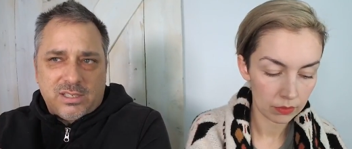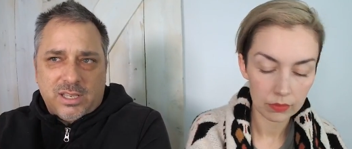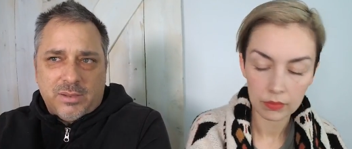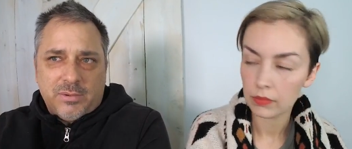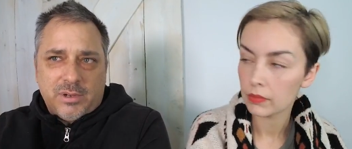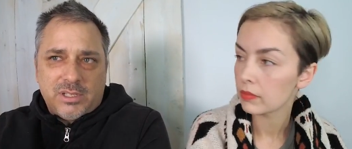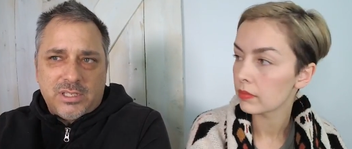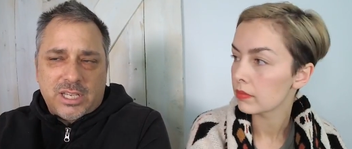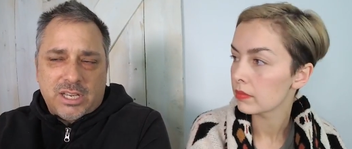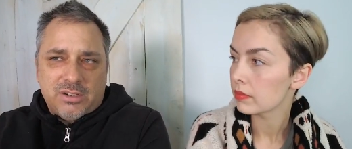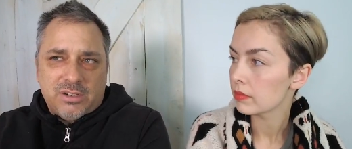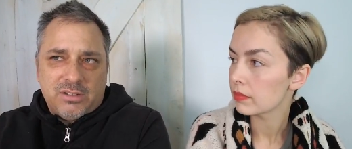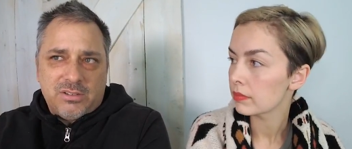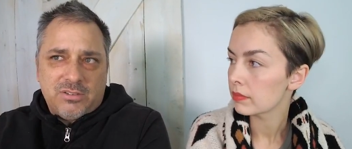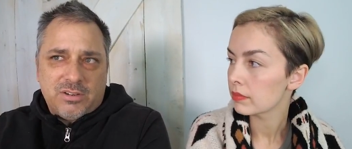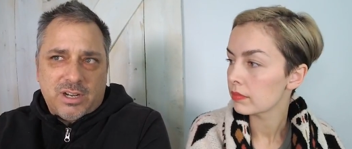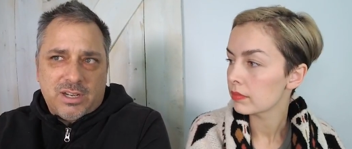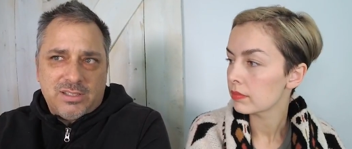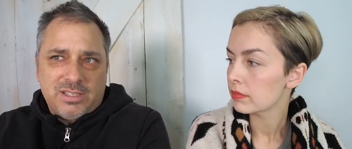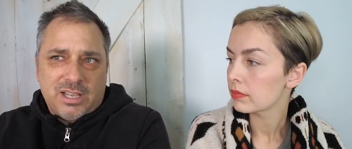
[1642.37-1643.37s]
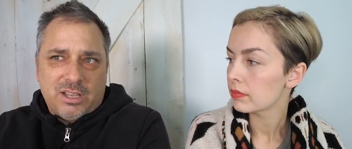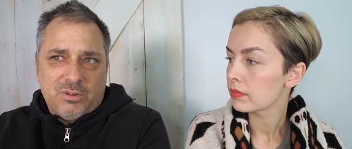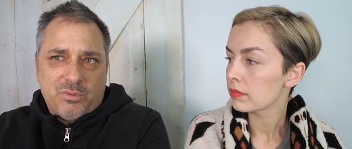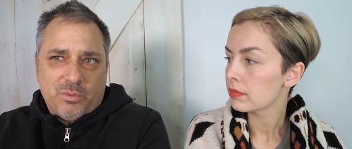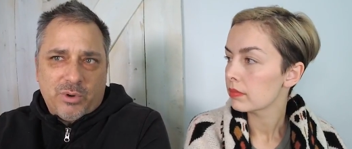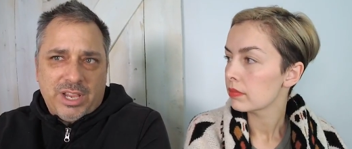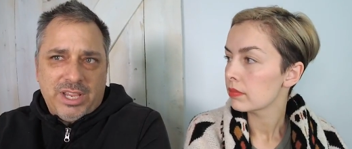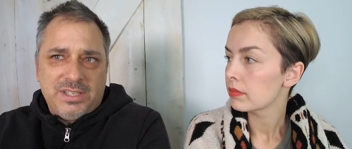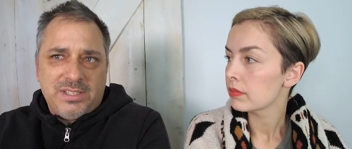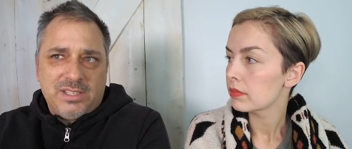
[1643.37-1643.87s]
Speaker 1: I'm not trying to
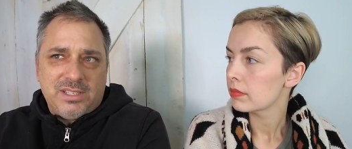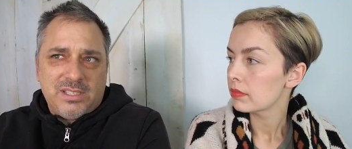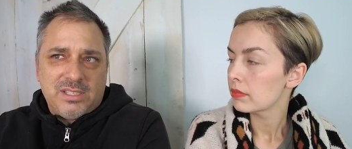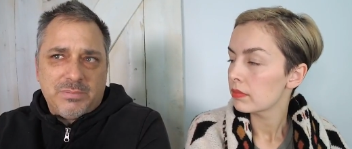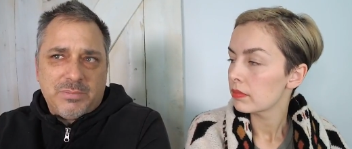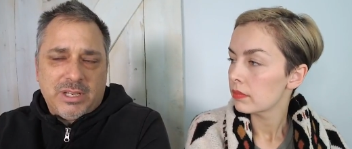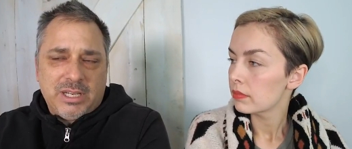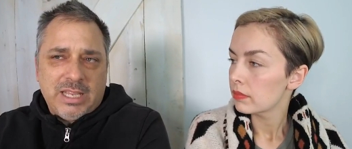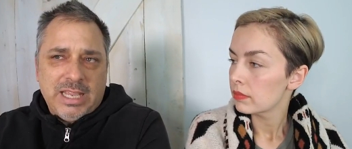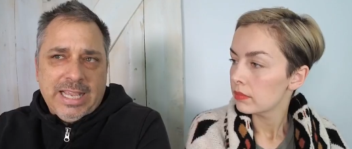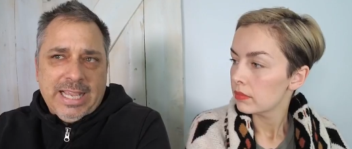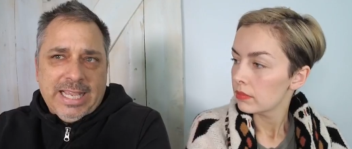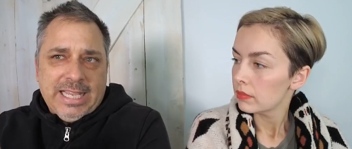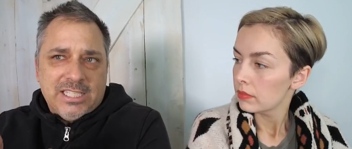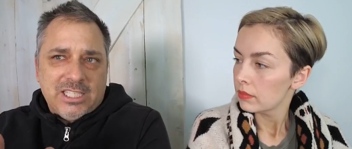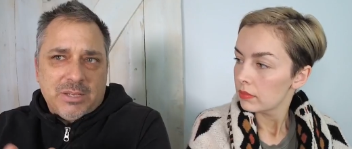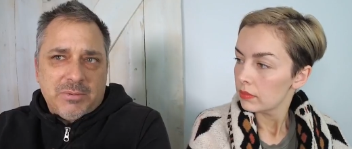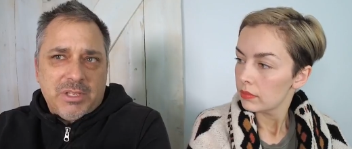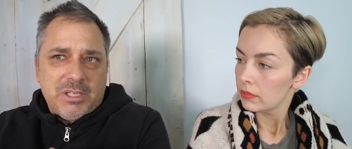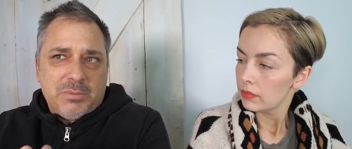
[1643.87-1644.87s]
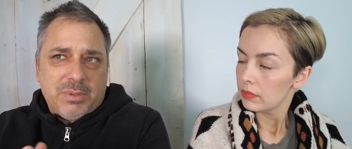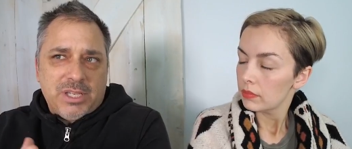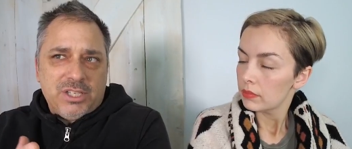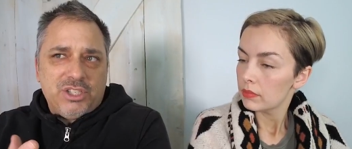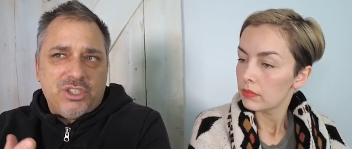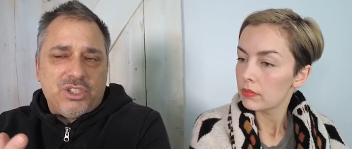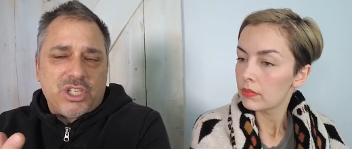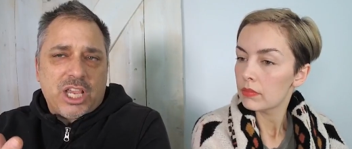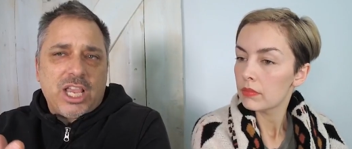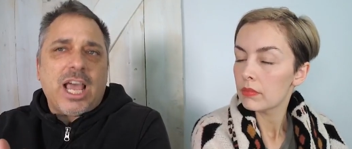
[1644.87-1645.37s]
sound racist, but some of these
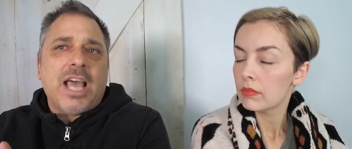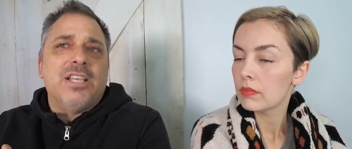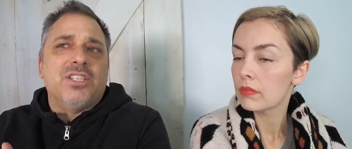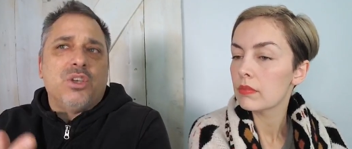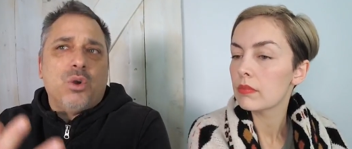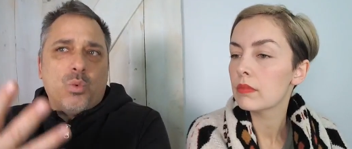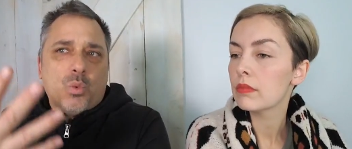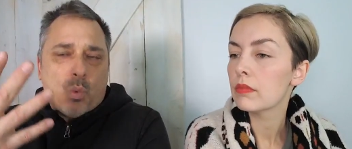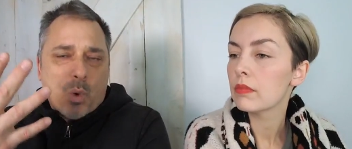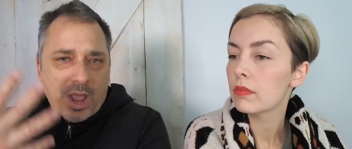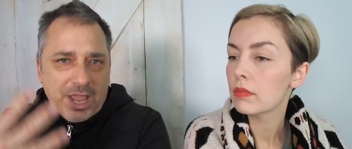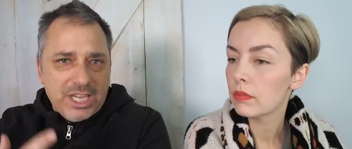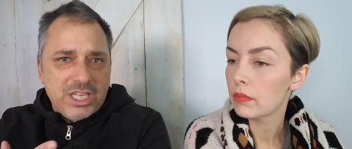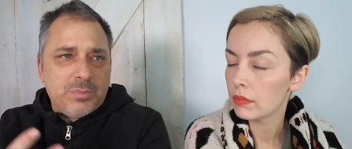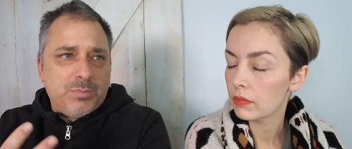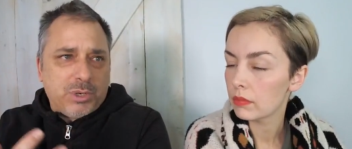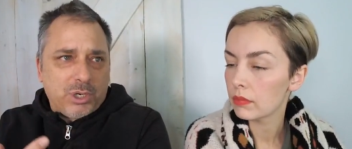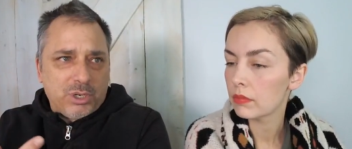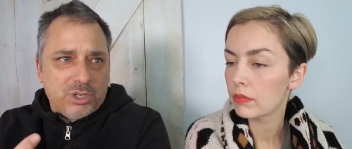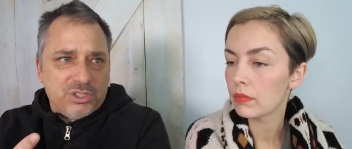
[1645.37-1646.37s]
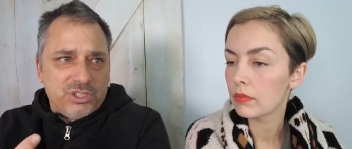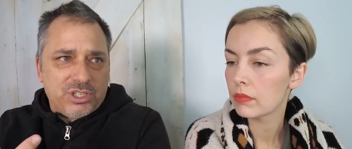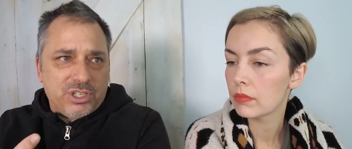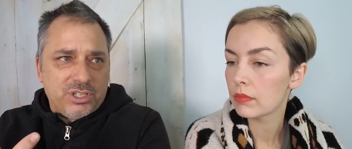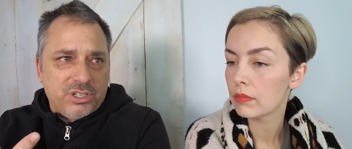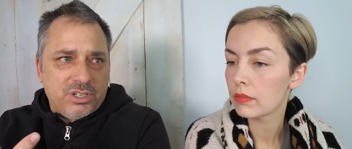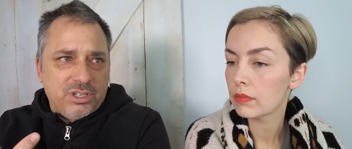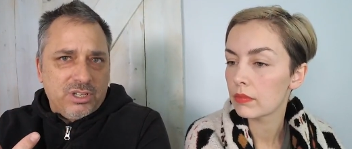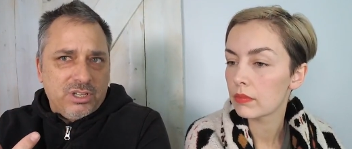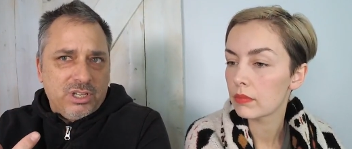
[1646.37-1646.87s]
places, as a white
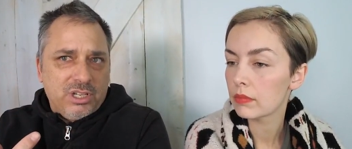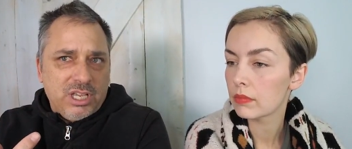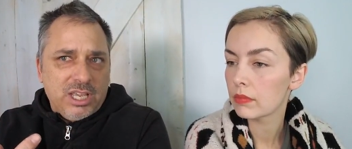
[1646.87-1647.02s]
person,